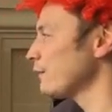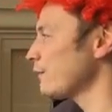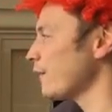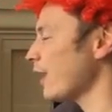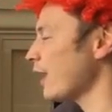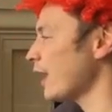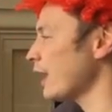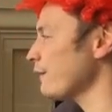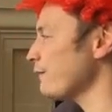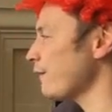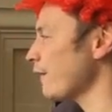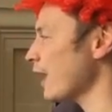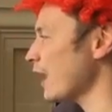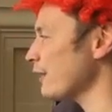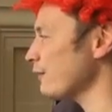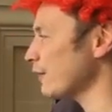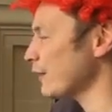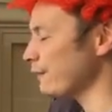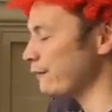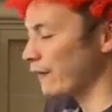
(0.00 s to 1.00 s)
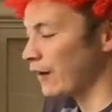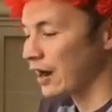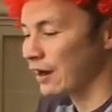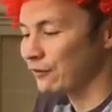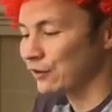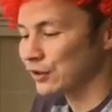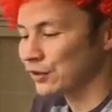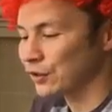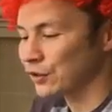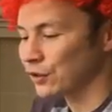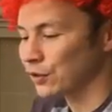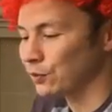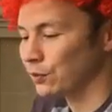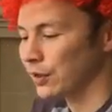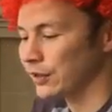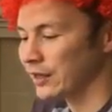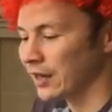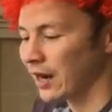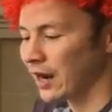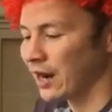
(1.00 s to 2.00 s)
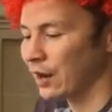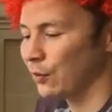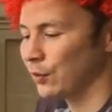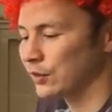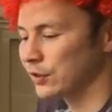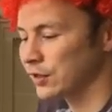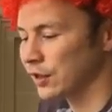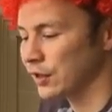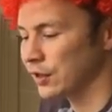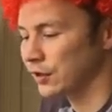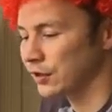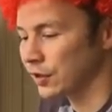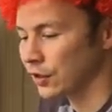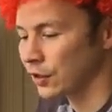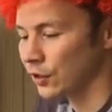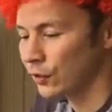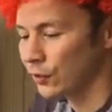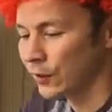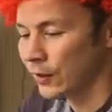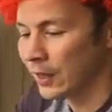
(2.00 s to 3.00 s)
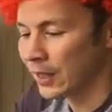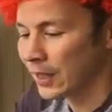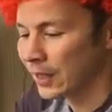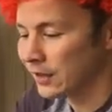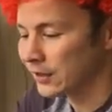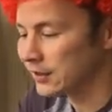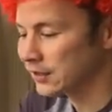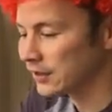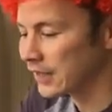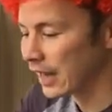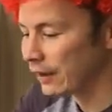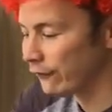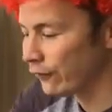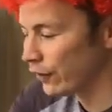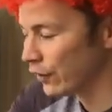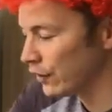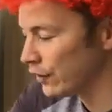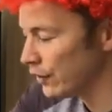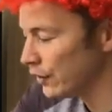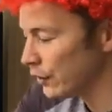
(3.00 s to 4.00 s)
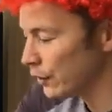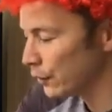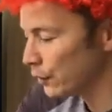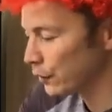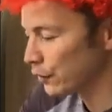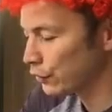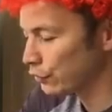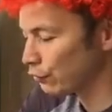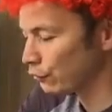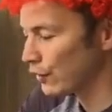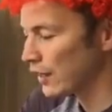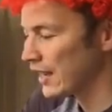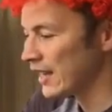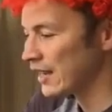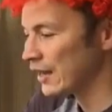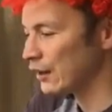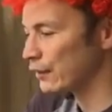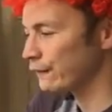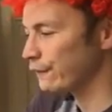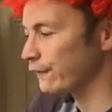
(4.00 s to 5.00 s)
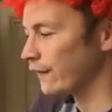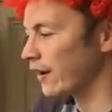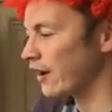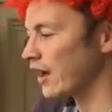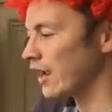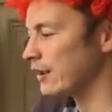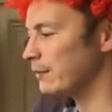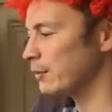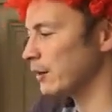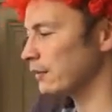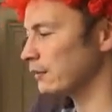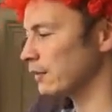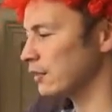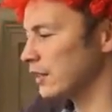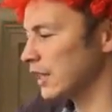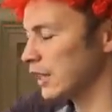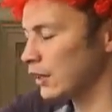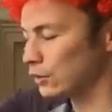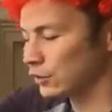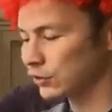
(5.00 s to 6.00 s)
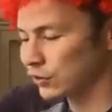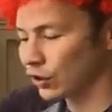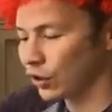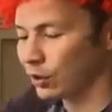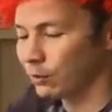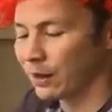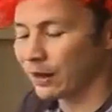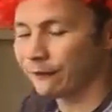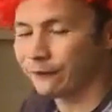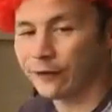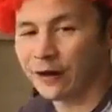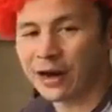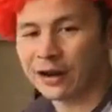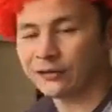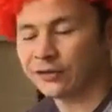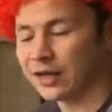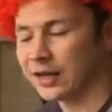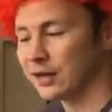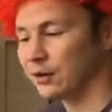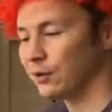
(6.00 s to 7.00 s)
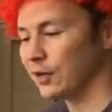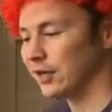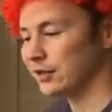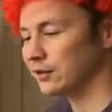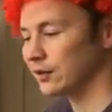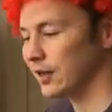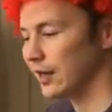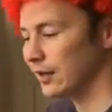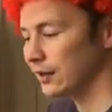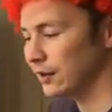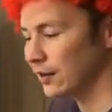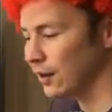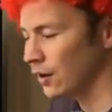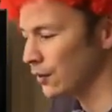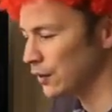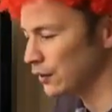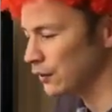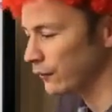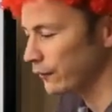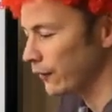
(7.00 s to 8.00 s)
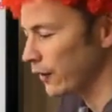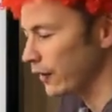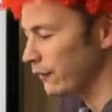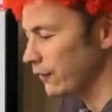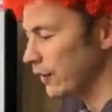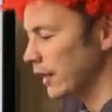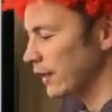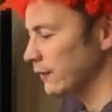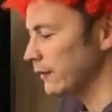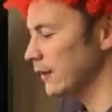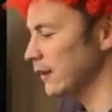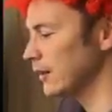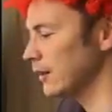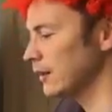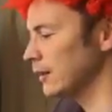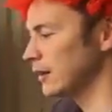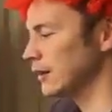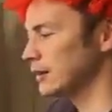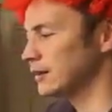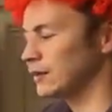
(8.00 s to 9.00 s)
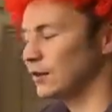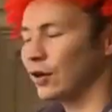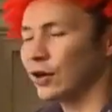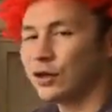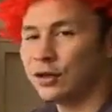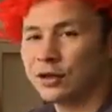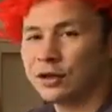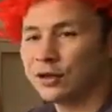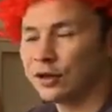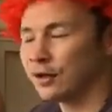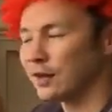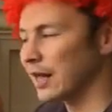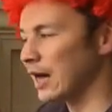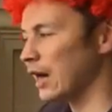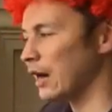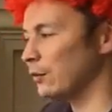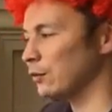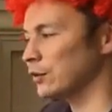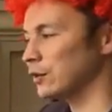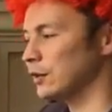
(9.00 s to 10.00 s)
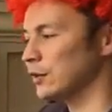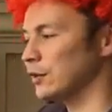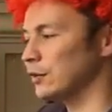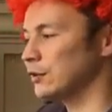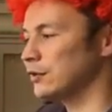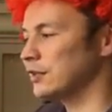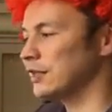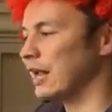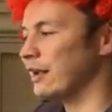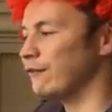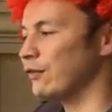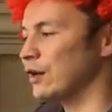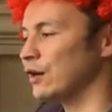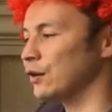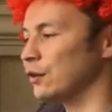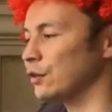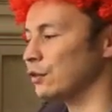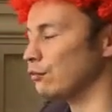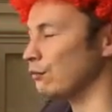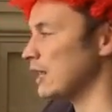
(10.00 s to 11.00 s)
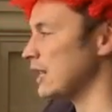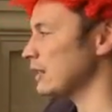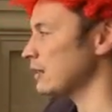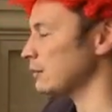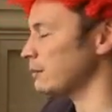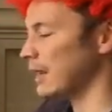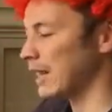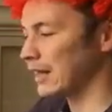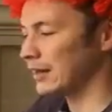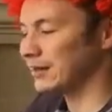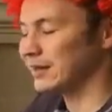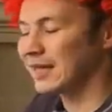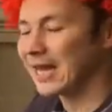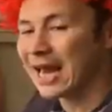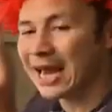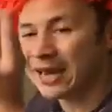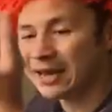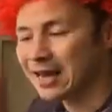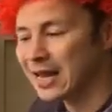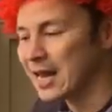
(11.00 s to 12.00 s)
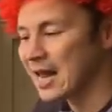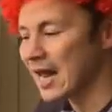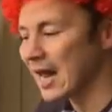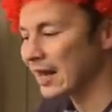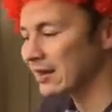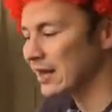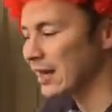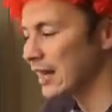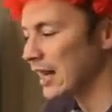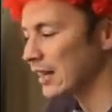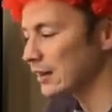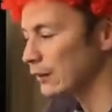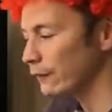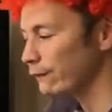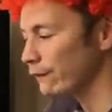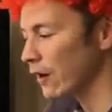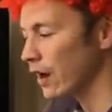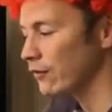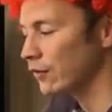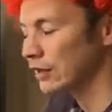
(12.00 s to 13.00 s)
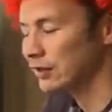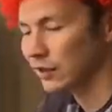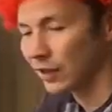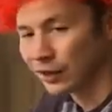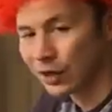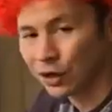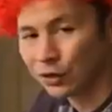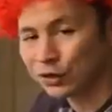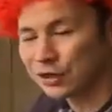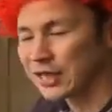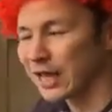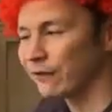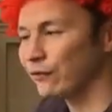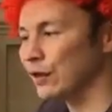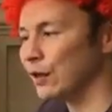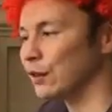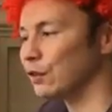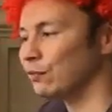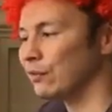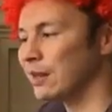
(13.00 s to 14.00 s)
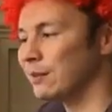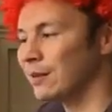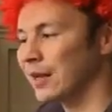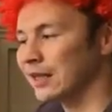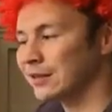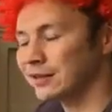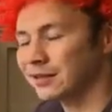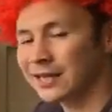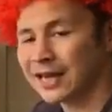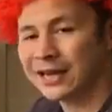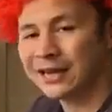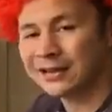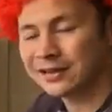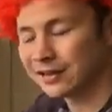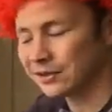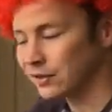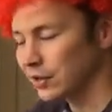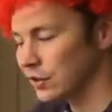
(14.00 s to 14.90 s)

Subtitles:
5 5 and a 5 is a good one, yeah, I was going to do 7 3 and 5, but Theo stole my 5s anyway, so I had, oh, there's a 5 there. So I could have done that. I was going to do 7 and 3 to make 10, and then add the 5, because I know 7 and 3 makes 10 because it's